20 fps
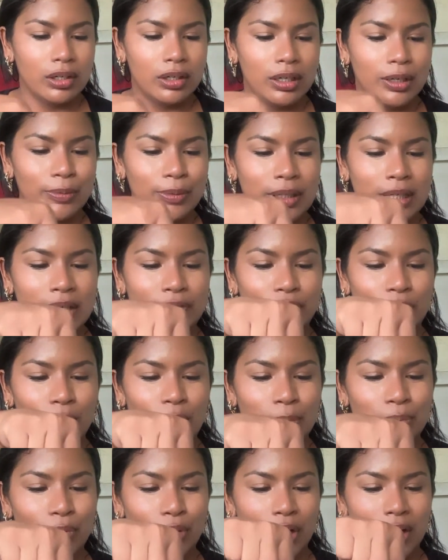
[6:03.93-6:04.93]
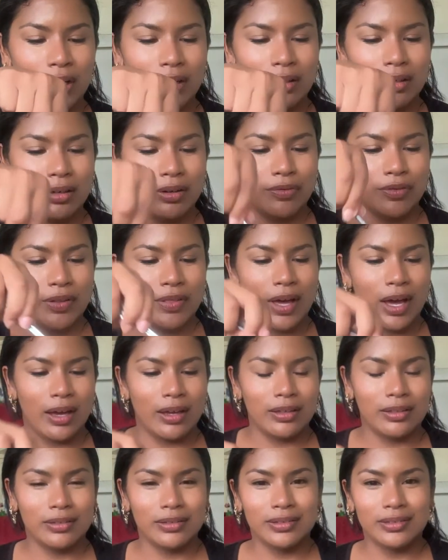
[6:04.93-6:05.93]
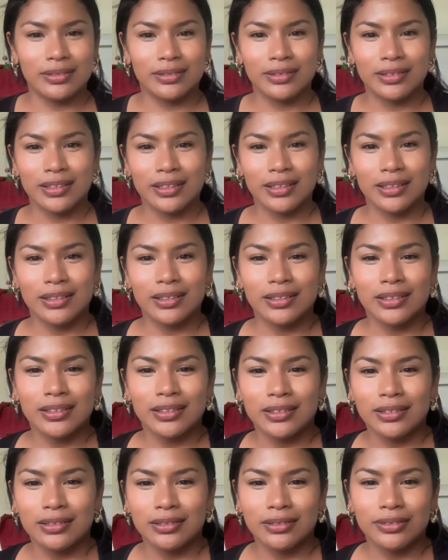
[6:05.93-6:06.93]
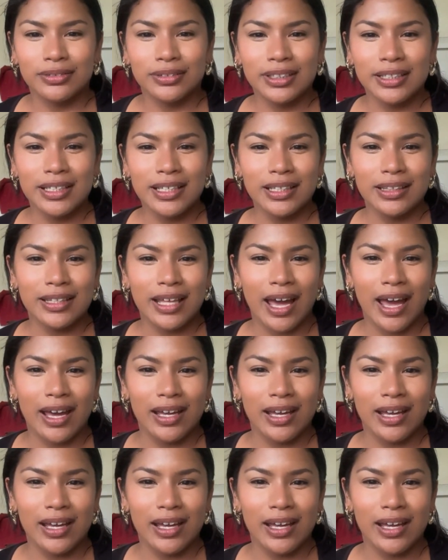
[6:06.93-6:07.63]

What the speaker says: I'm going to give her one more for that. Look at that.